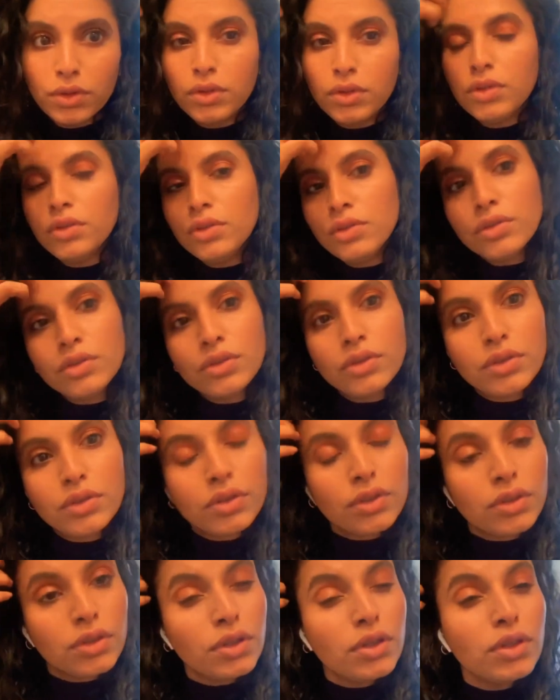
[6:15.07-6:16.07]
this
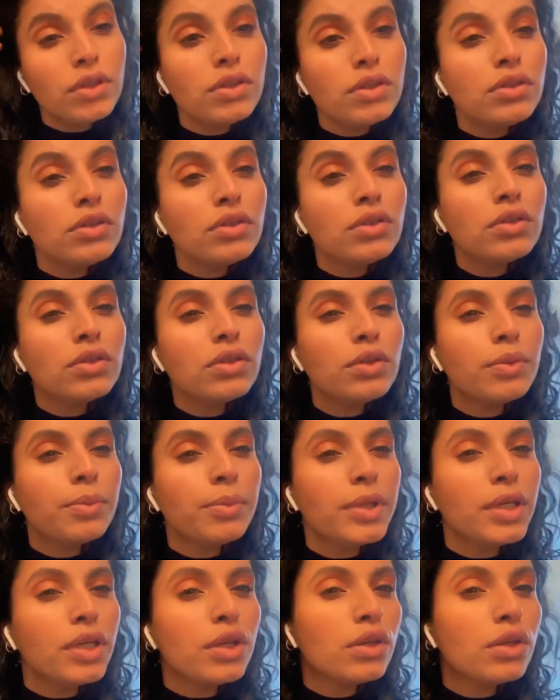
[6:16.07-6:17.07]
is the
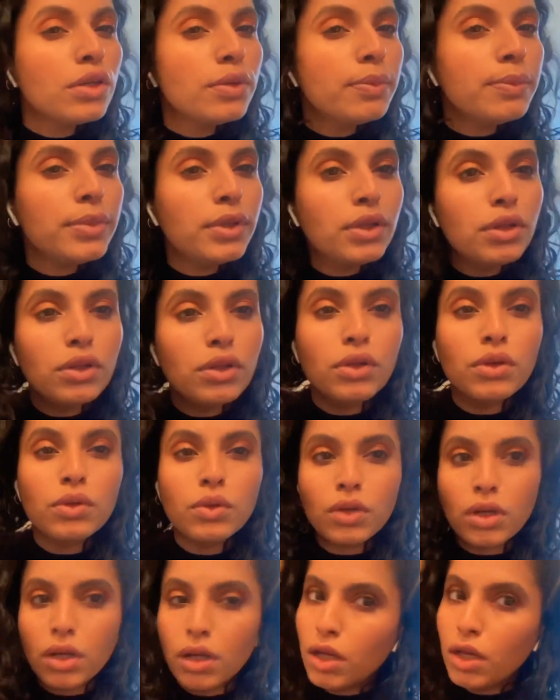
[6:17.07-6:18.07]
makeup
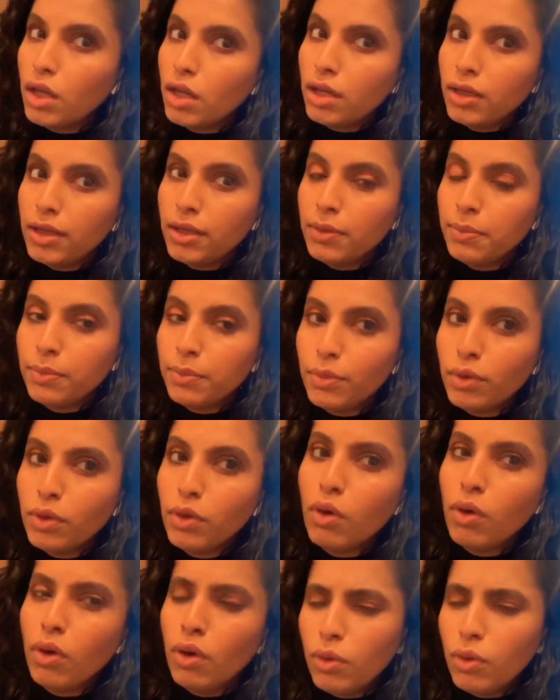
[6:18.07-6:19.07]
look. I'm
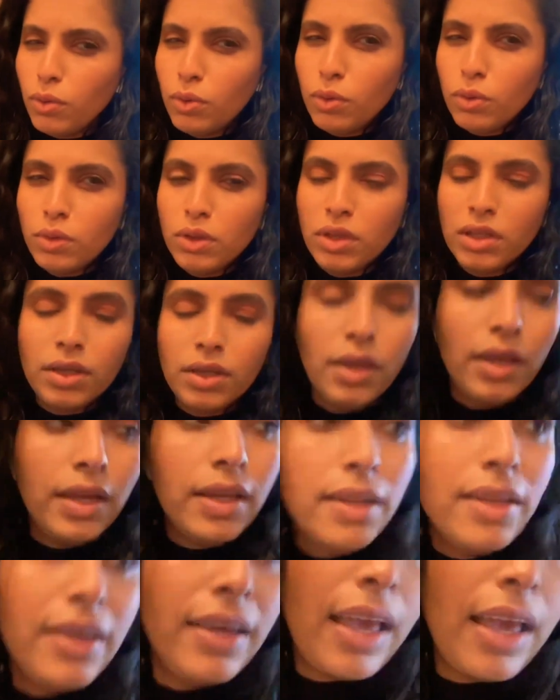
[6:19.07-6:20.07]
okay.
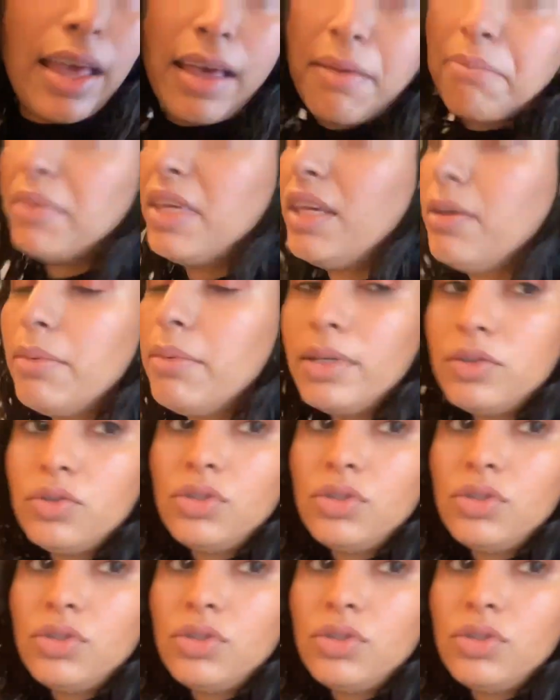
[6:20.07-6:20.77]
Katie happy about